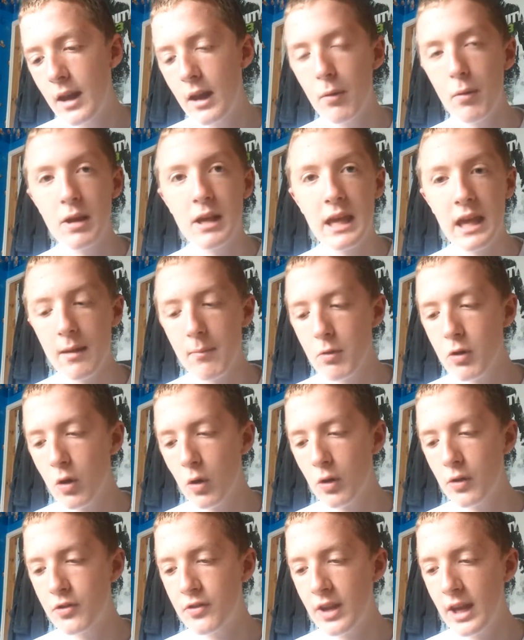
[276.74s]
Now a game
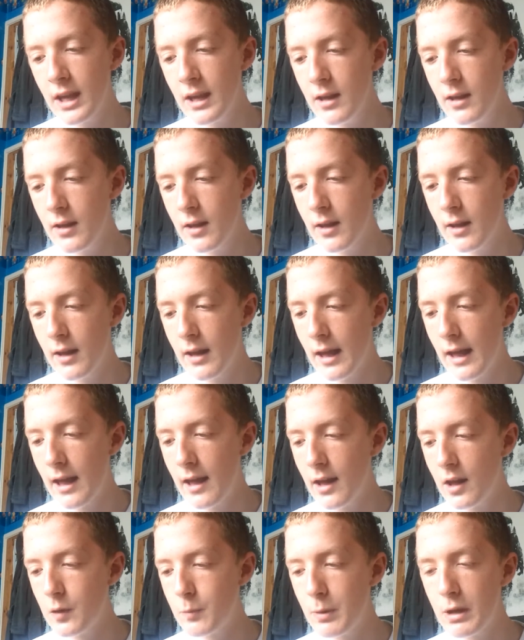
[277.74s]
called Tink
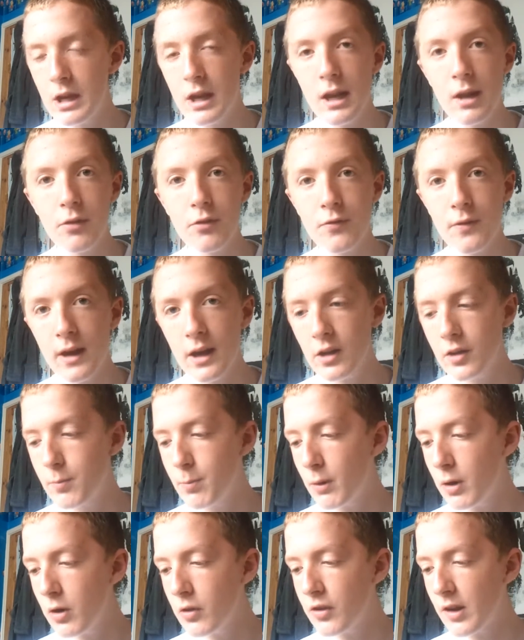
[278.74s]
has been announced for
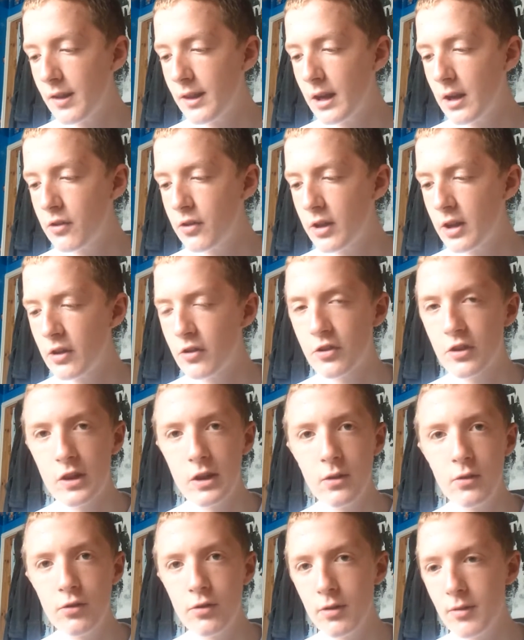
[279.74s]
Xbox. I think it's an
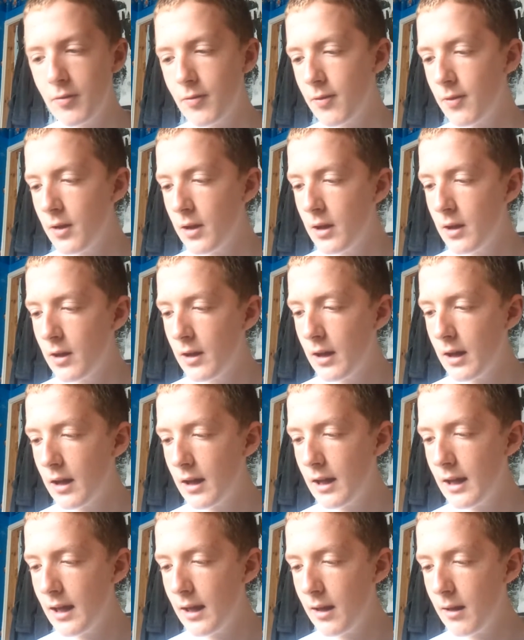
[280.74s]
exclusive.
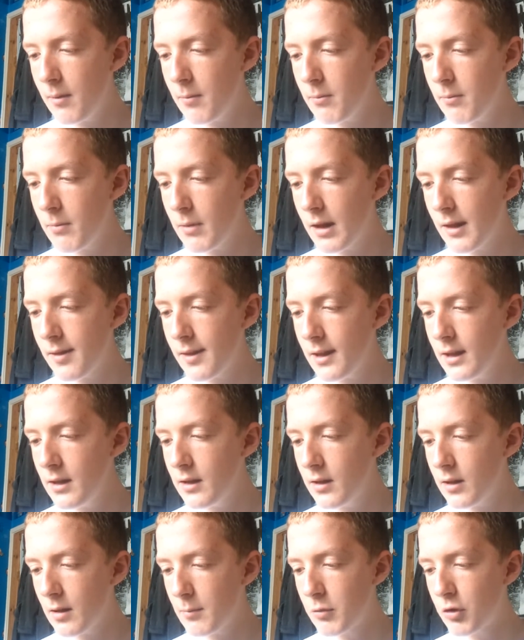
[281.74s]
I'm
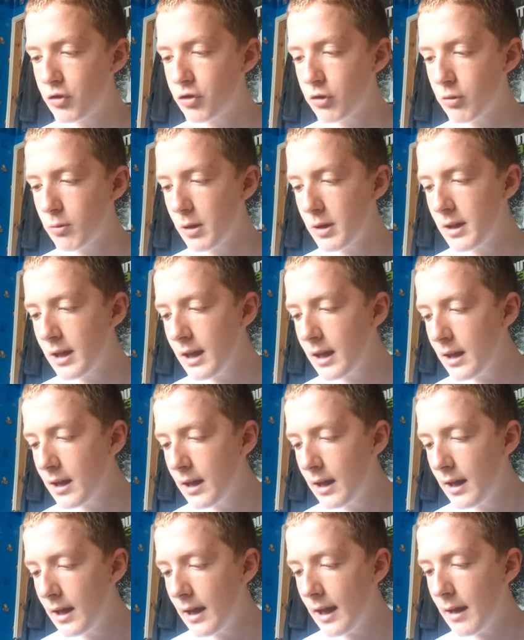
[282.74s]
not sure on that.
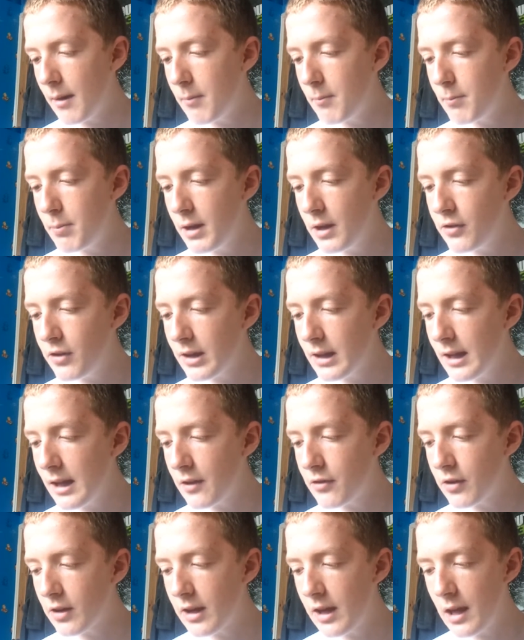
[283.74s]

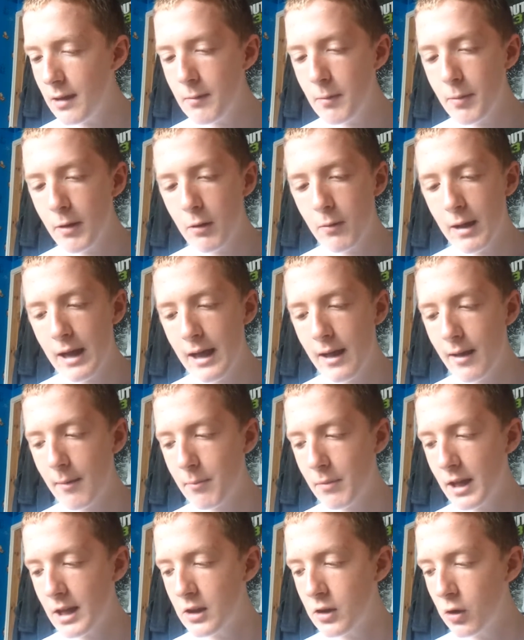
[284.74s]
Basically it's a game about
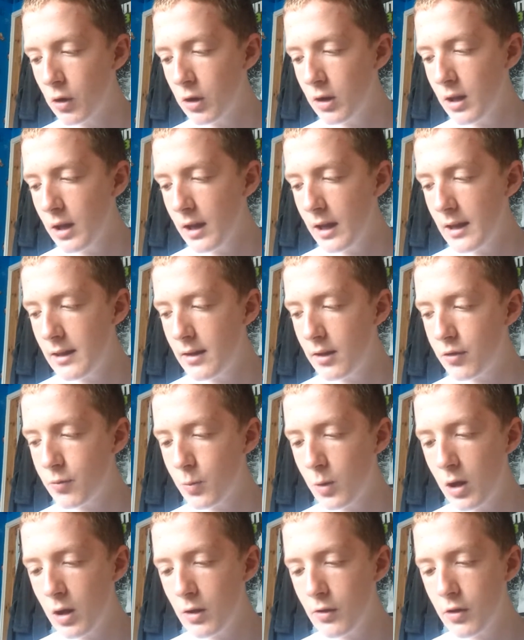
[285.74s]
like colour in
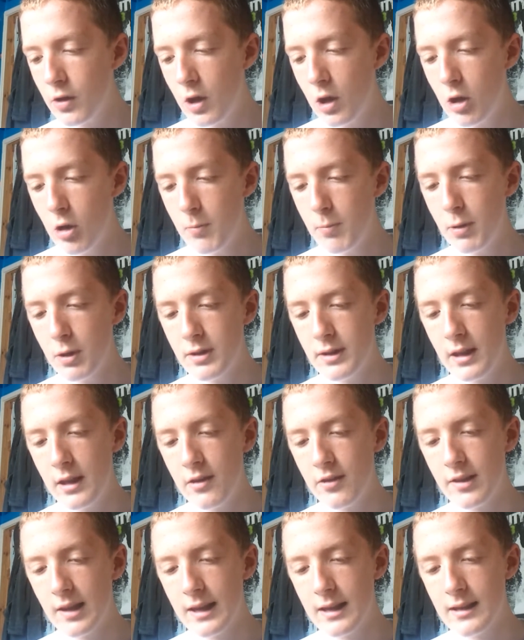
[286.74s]
this world, but
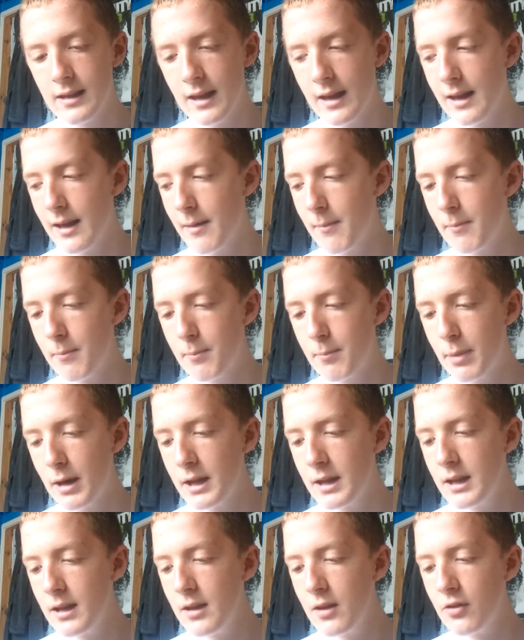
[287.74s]
these like
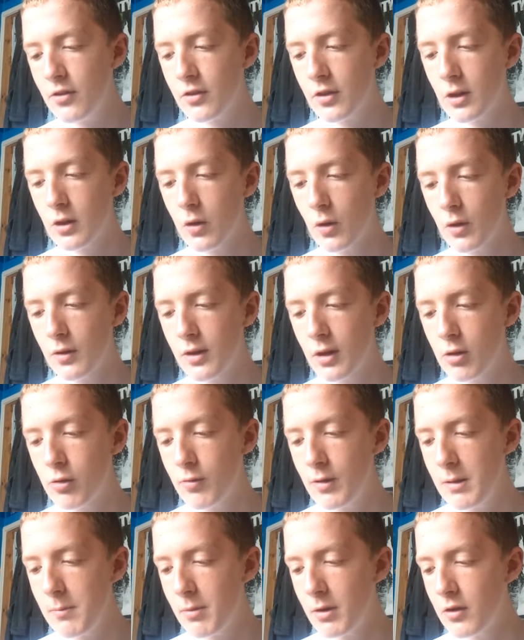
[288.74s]
baddies called the
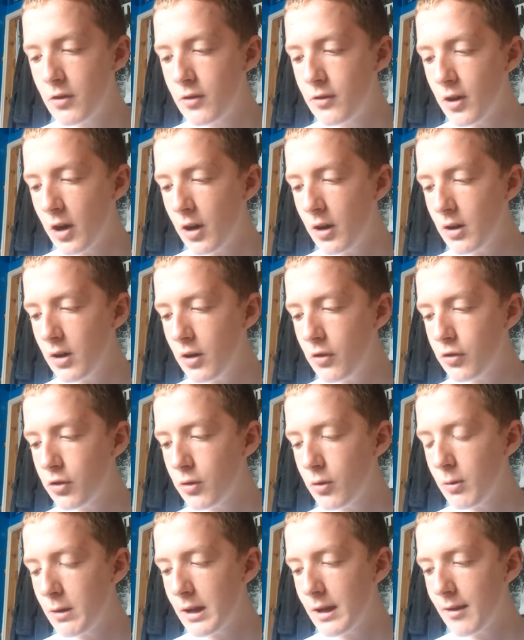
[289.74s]
Creep in Darkness,
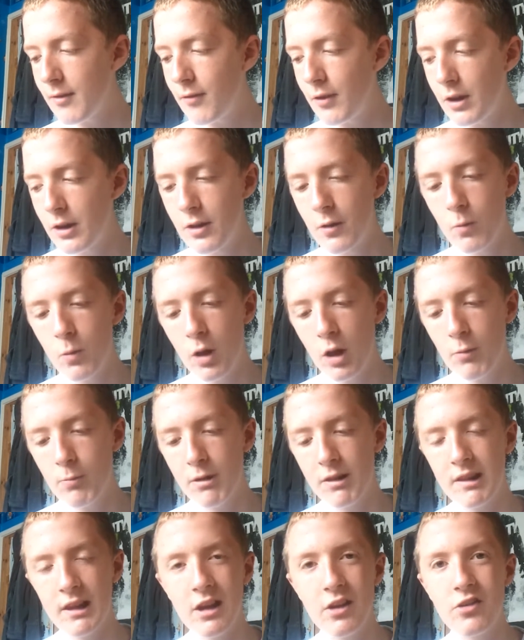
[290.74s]
who are like filling the world
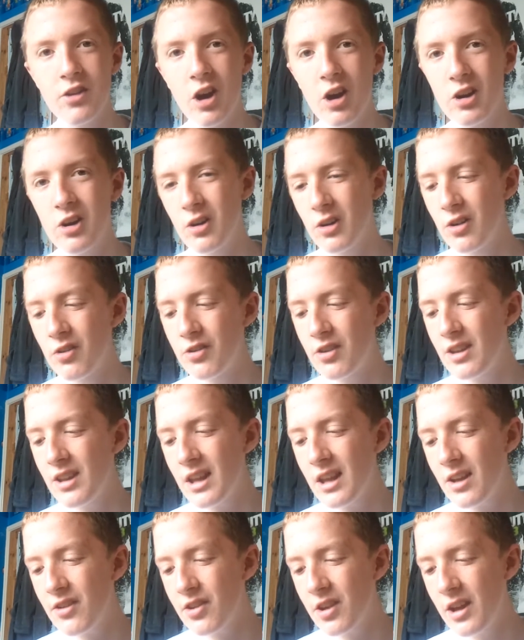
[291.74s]
with like dark colours
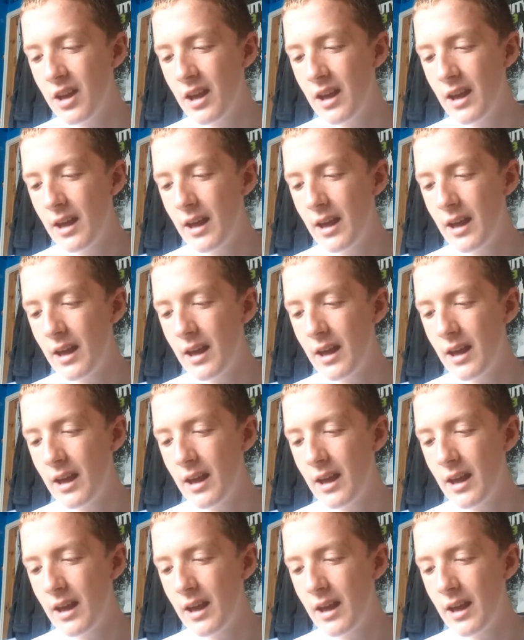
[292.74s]
and that.